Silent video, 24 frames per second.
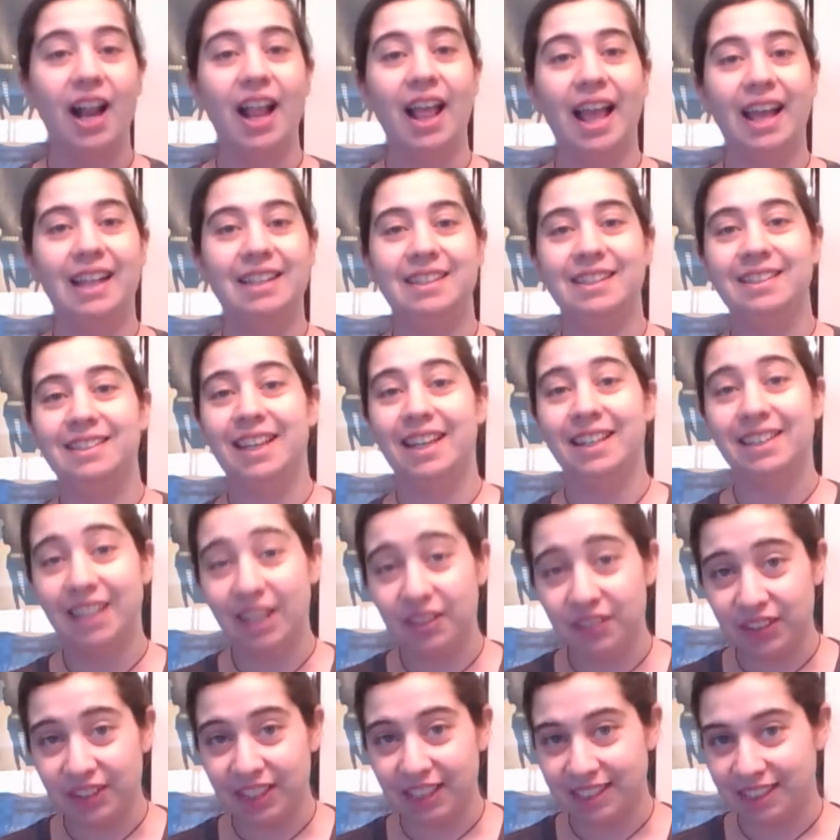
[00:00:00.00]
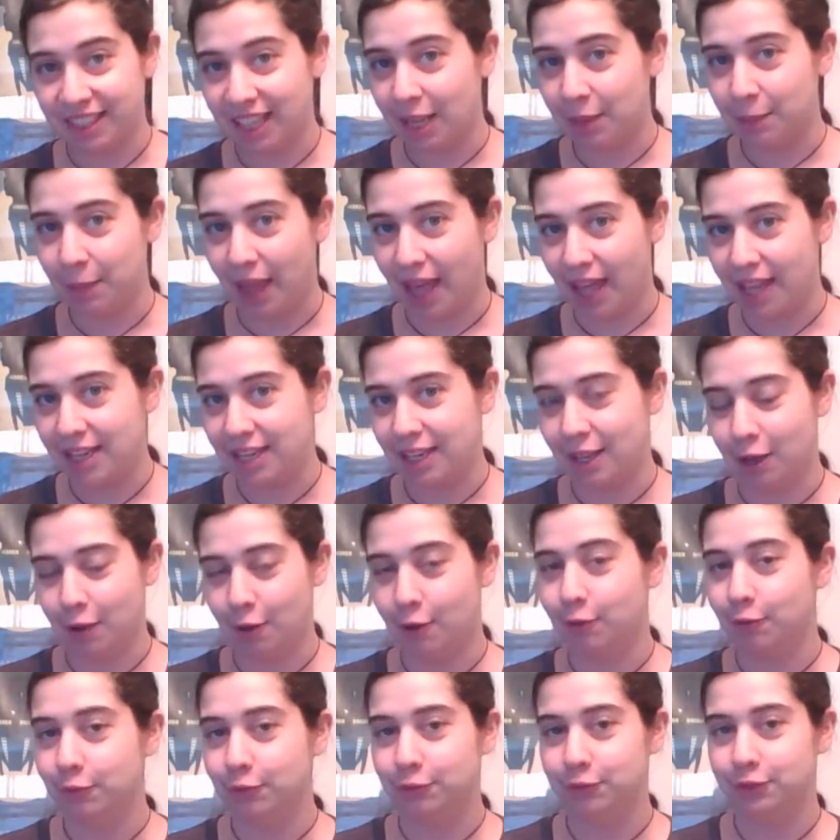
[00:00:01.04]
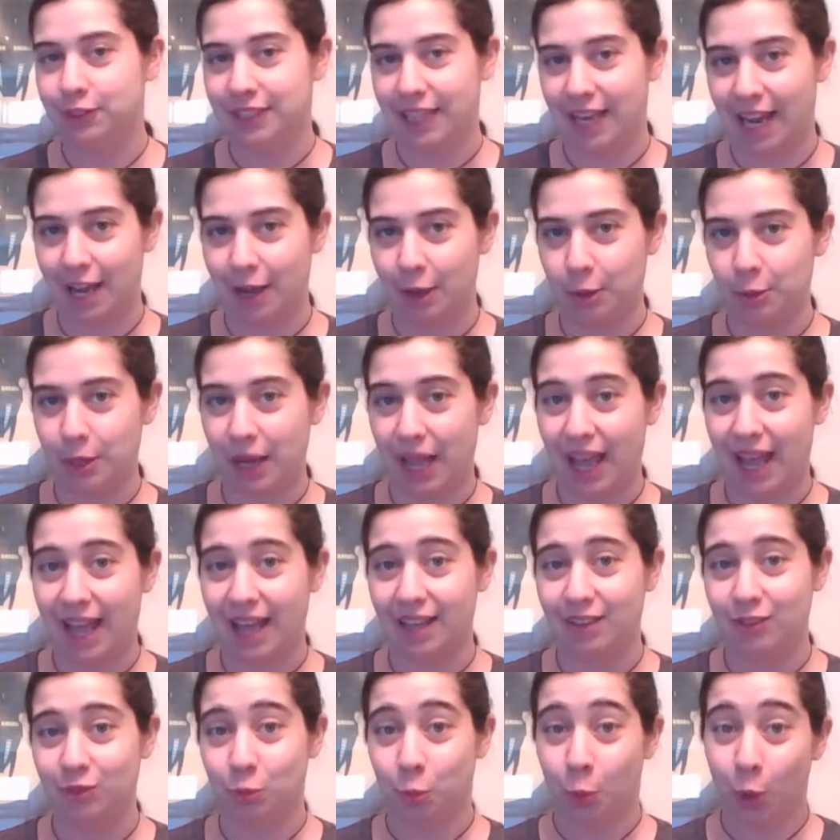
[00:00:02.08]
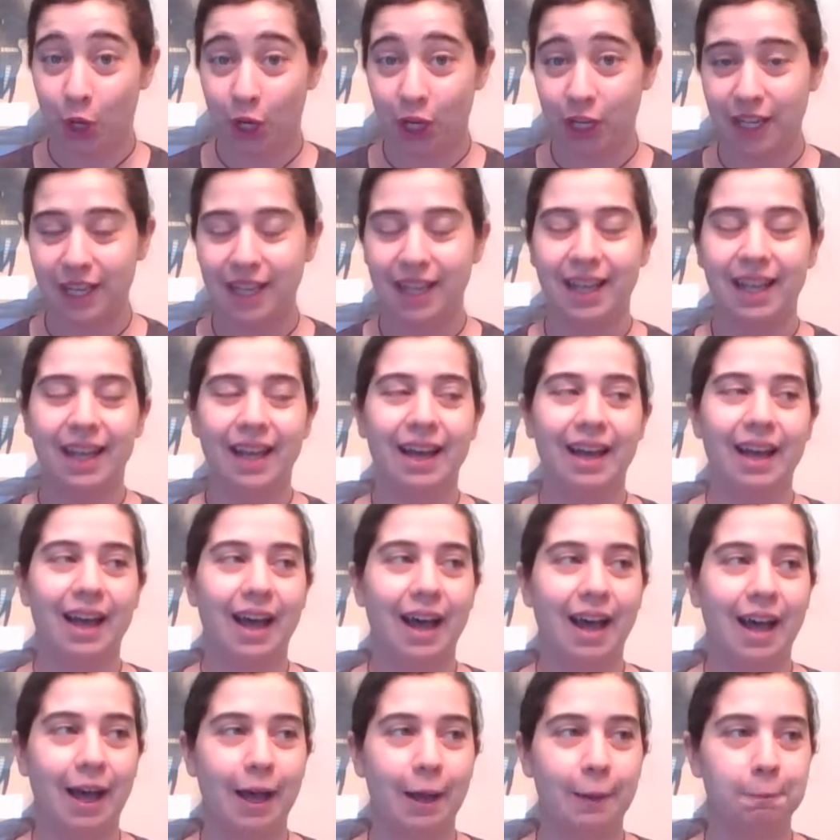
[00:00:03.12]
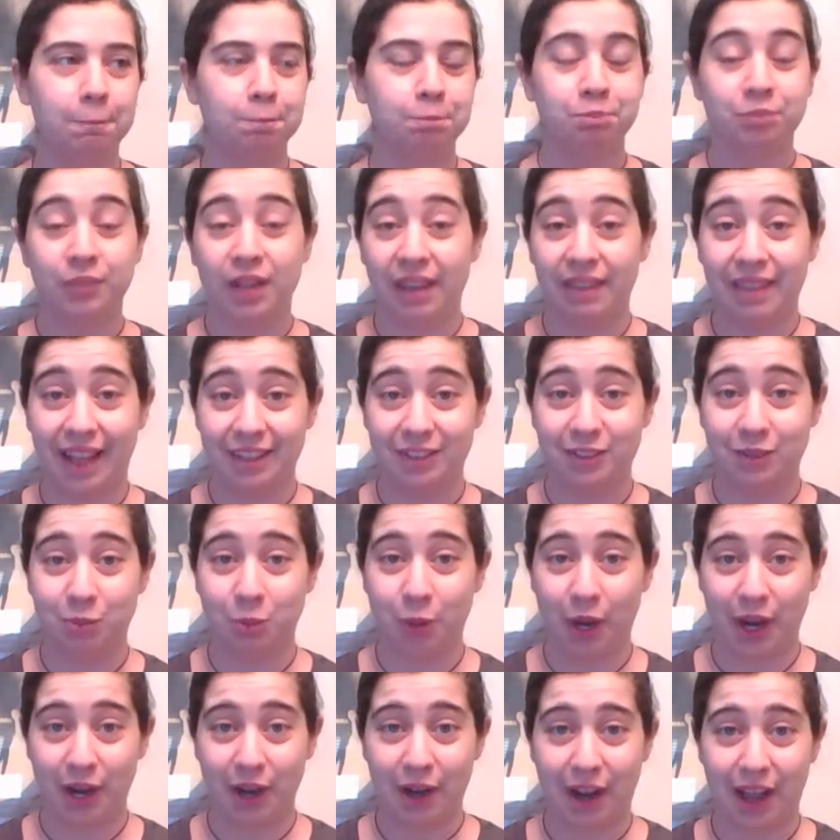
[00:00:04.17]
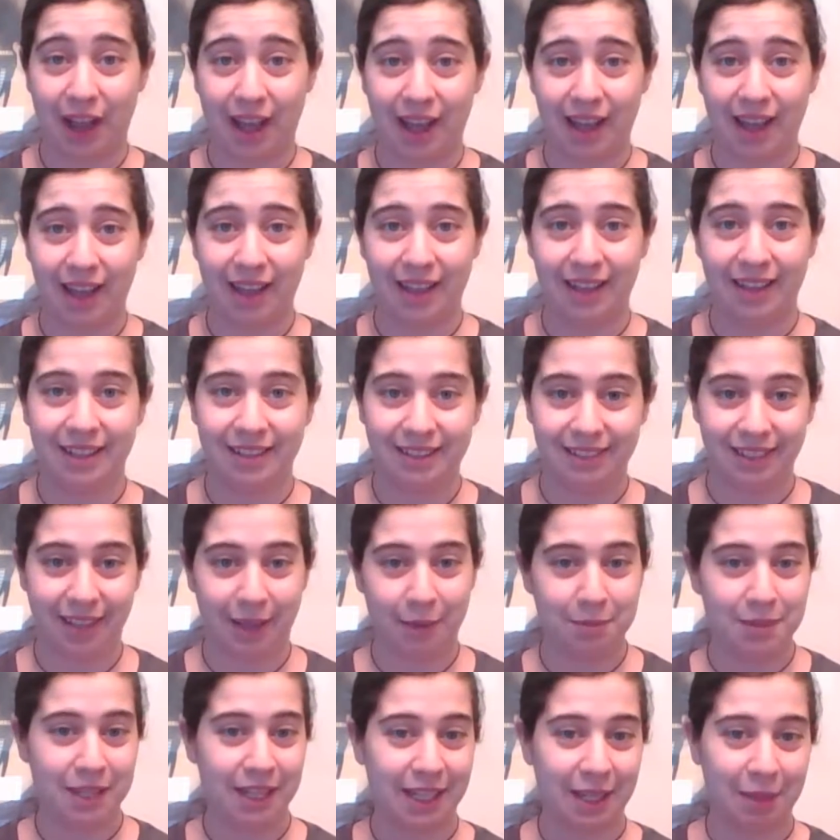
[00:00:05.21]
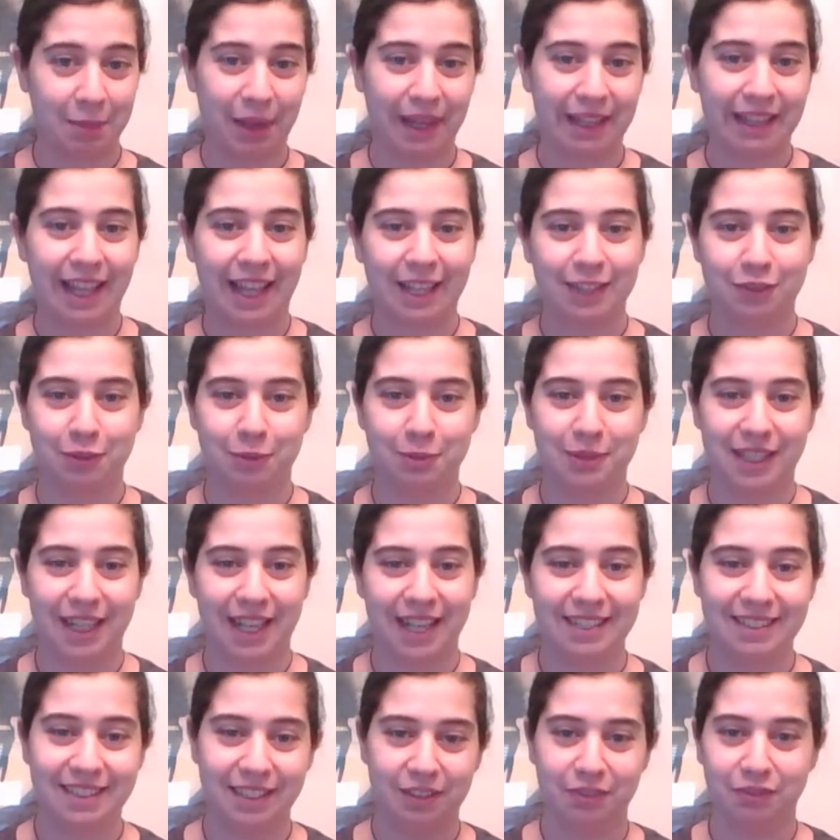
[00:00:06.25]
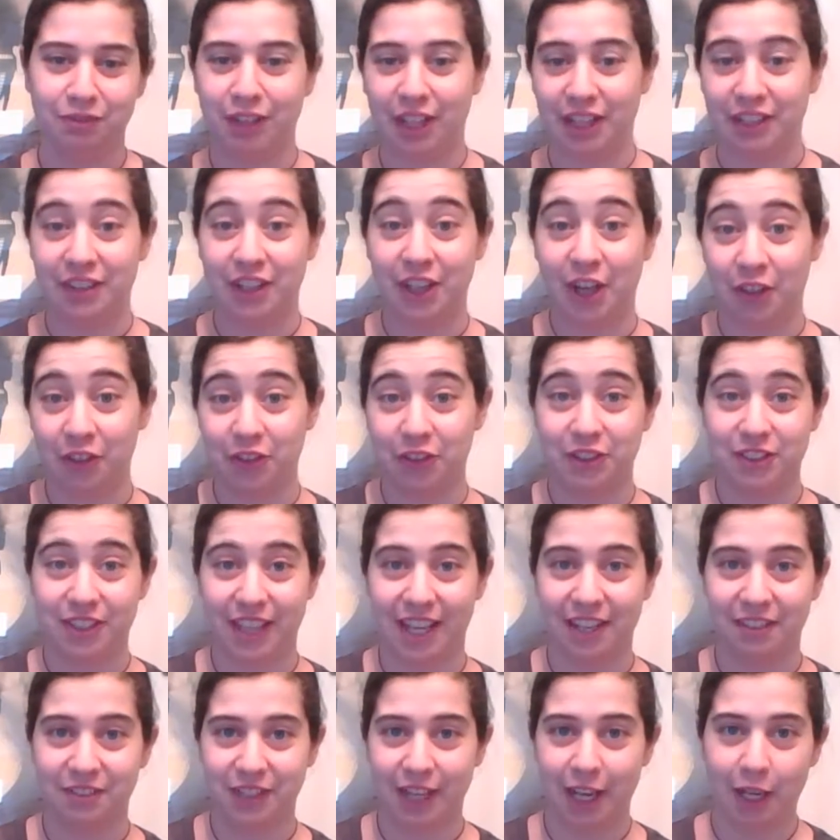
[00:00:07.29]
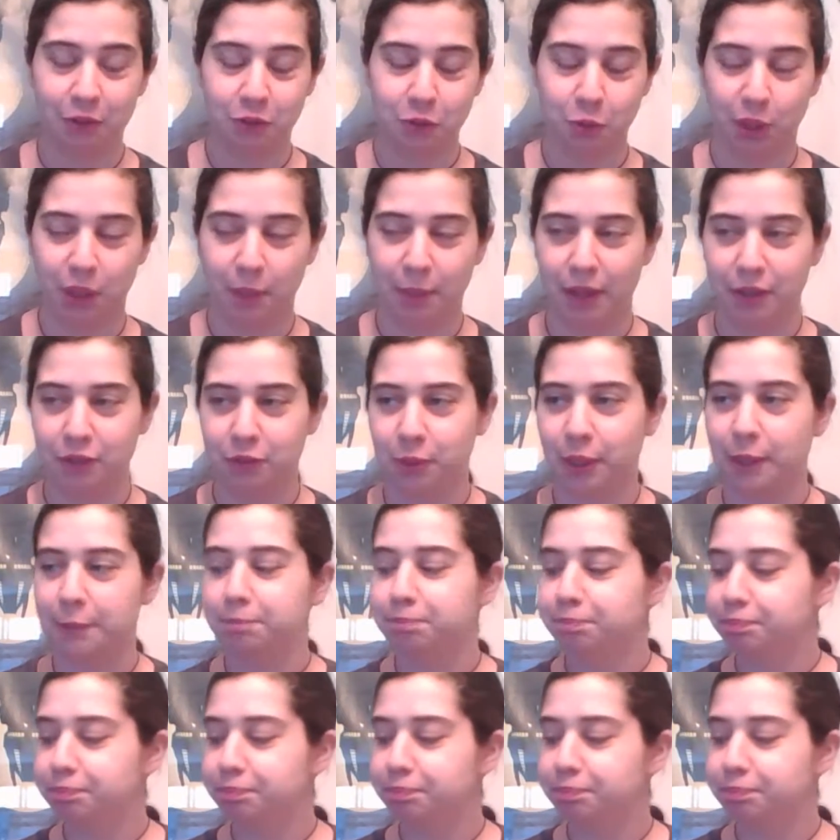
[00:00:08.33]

And since I live at the same end of town as work, that's where I am taking my class from today instead of, like, the other side of town 20 miles away.